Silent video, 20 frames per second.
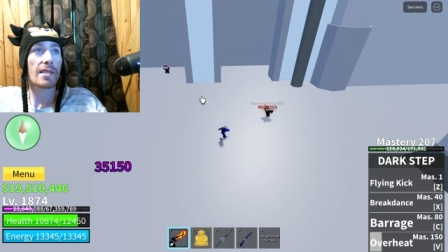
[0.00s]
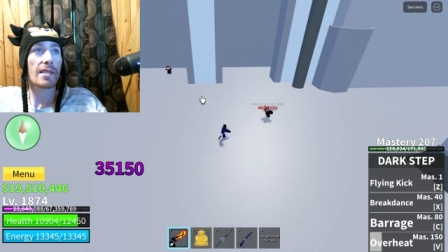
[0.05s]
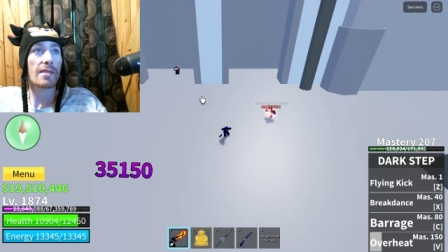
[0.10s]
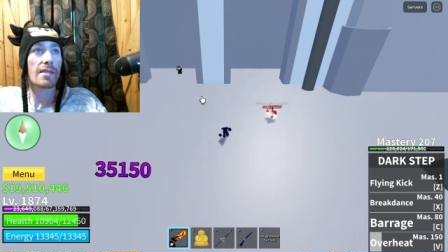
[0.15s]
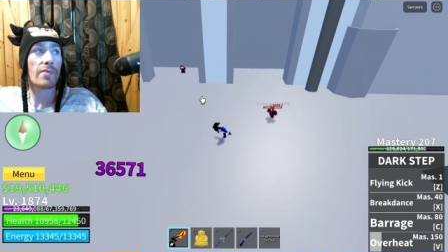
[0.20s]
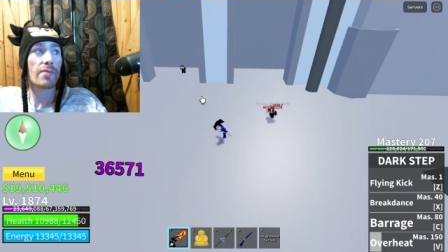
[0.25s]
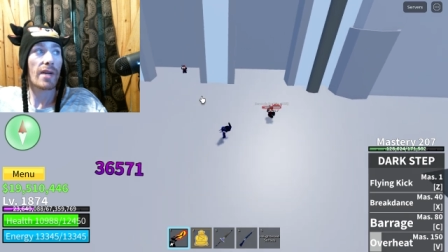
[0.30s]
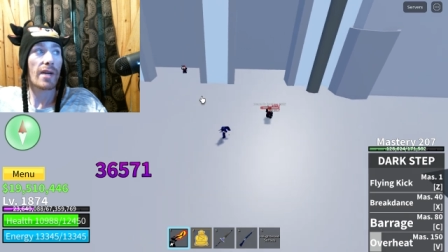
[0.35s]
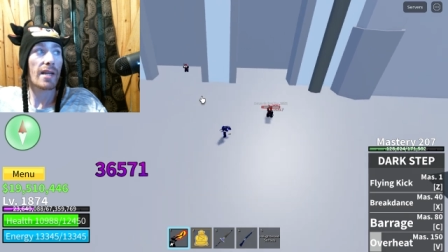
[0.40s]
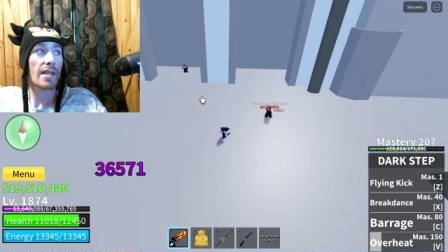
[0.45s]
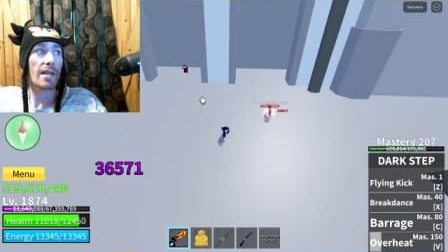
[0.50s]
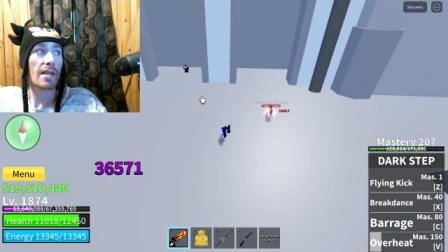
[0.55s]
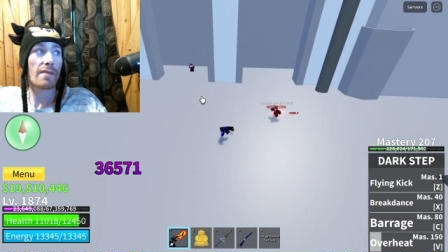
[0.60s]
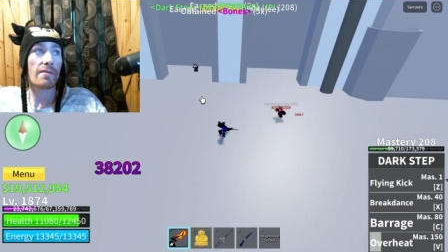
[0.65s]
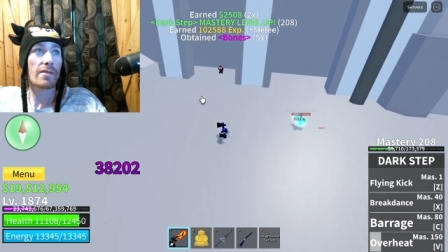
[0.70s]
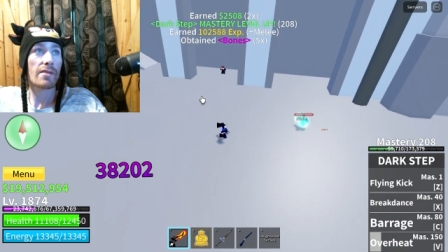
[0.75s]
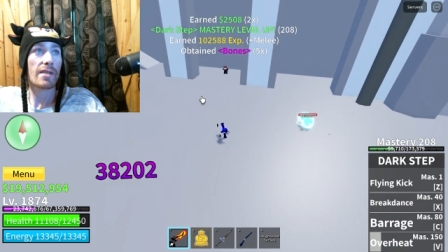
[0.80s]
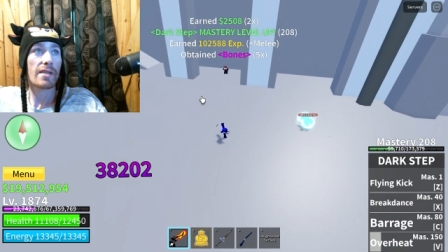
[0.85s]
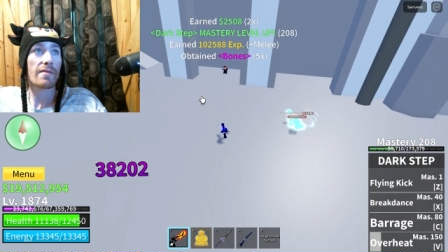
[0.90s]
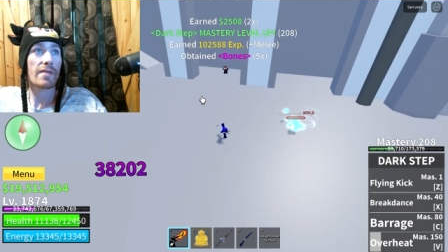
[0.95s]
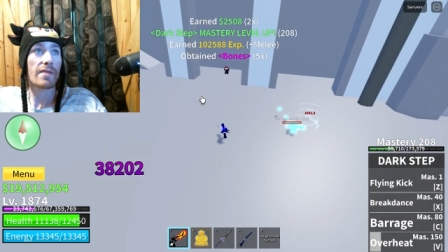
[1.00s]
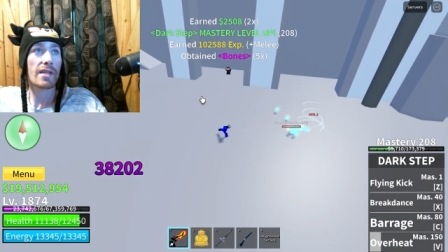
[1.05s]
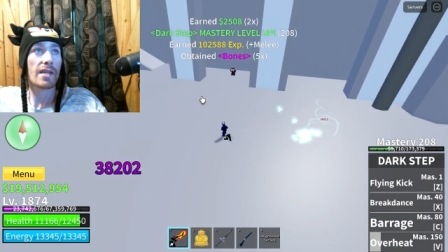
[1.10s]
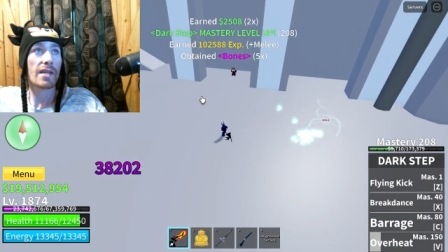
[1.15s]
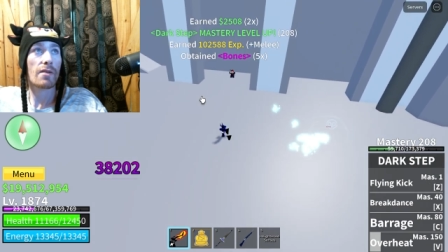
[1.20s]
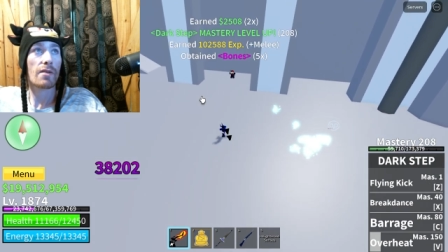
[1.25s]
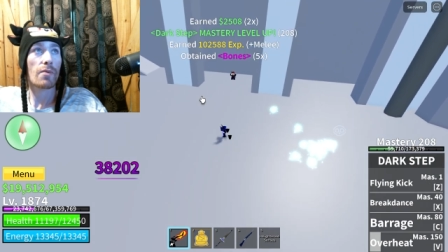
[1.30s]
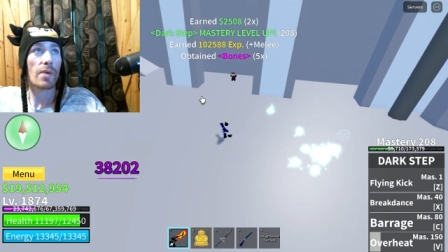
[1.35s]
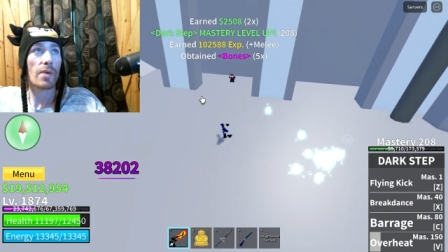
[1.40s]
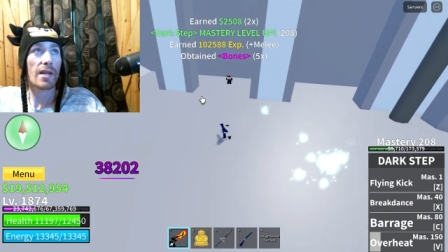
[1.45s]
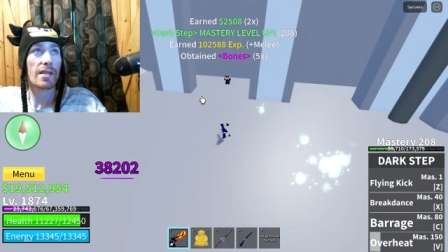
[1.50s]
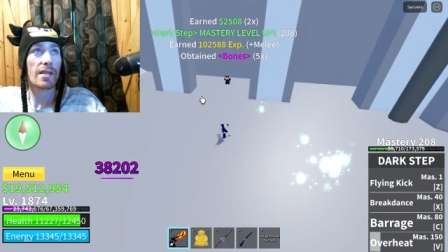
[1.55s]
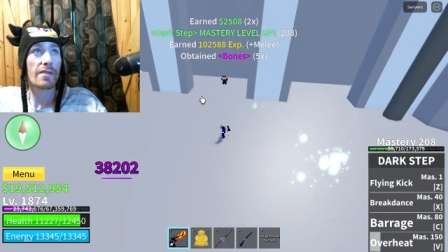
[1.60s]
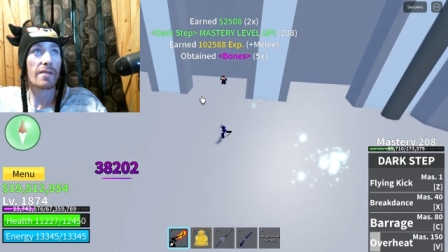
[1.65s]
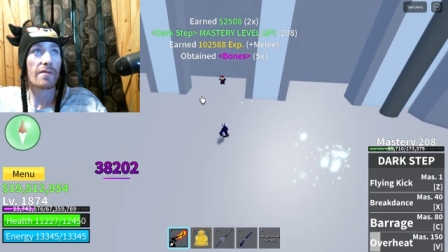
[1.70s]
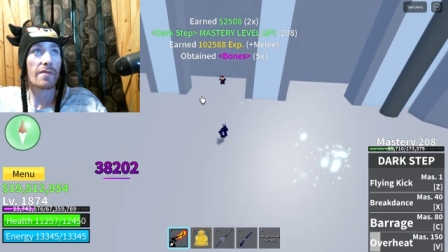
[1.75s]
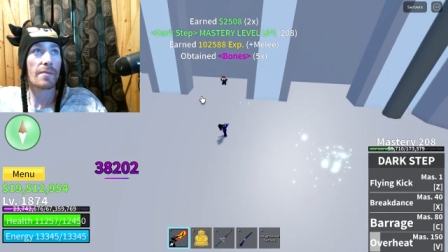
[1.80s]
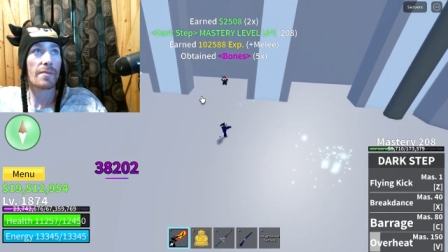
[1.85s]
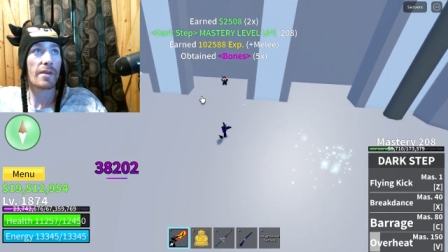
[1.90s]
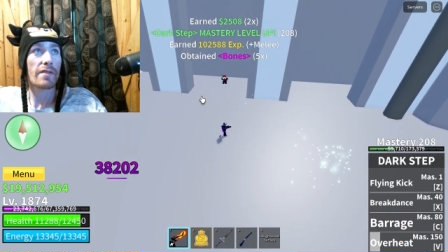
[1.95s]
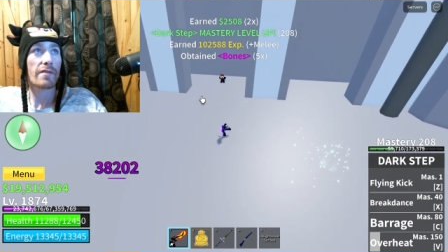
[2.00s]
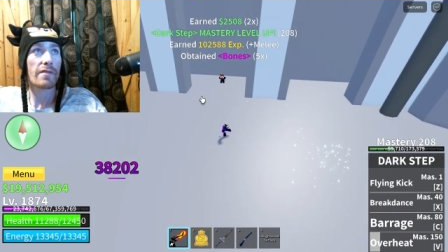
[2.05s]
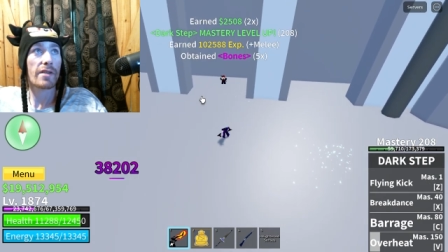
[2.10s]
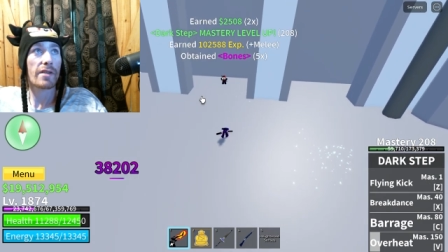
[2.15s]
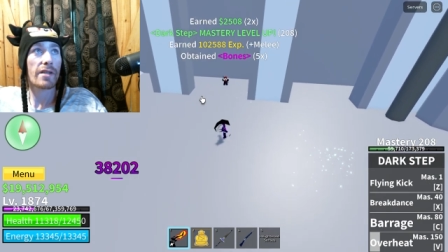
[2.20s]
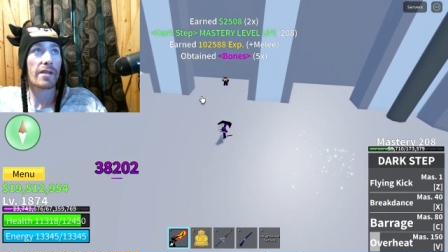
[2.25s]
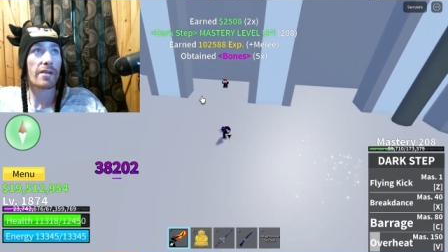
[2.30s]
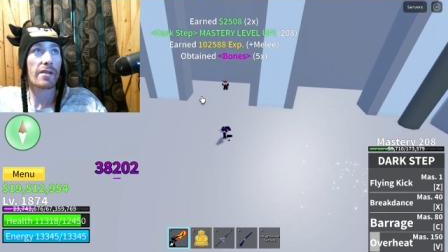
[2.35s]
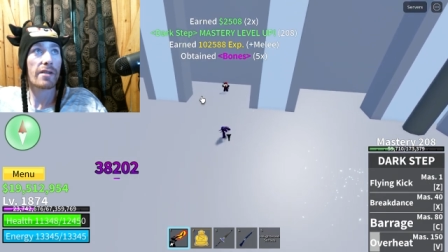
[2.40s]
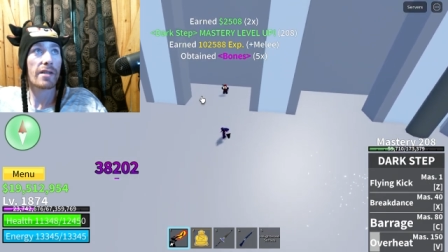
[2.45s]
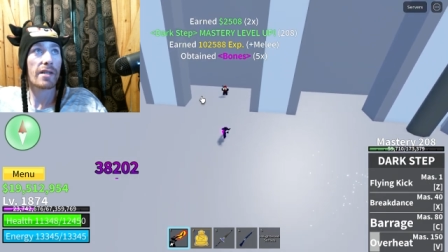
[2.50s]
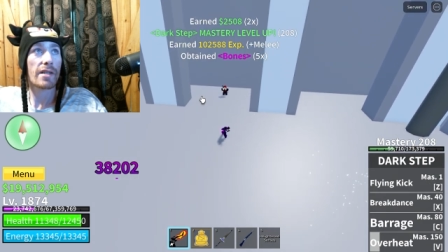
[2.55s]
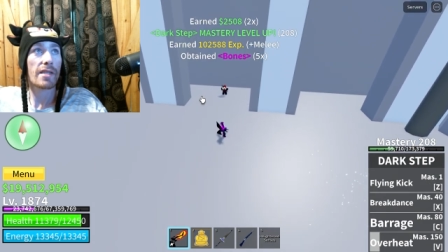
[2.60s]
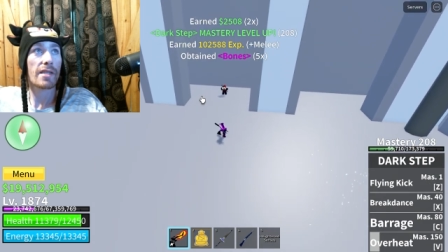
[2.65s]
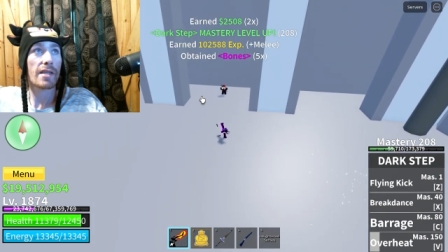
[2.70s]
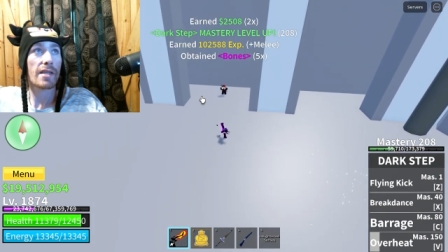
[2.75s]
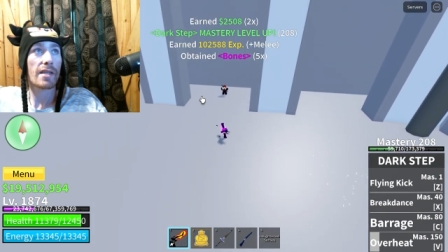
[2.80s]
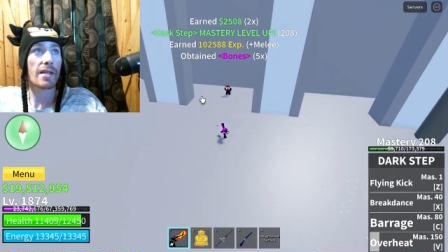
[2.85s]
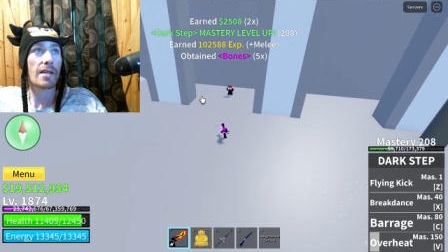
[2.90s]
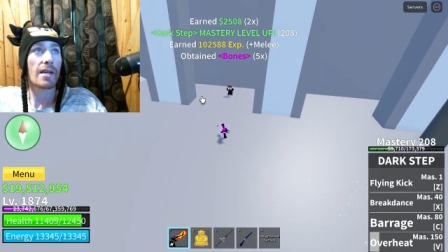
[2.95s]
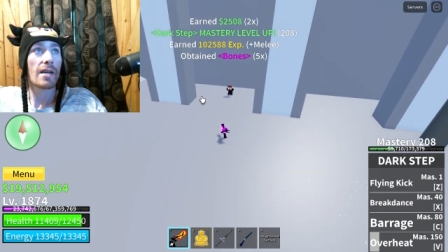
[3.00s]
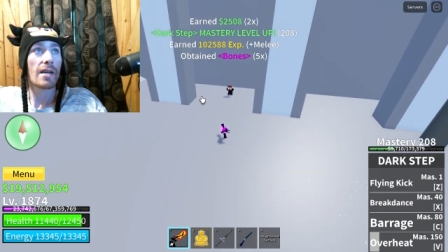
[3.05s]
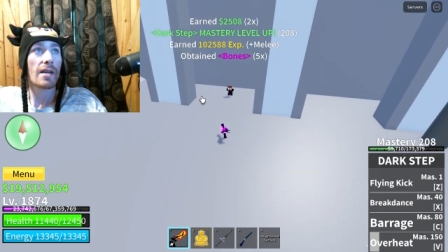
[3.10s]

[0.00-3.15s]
the right level to even get quests from over here or anything,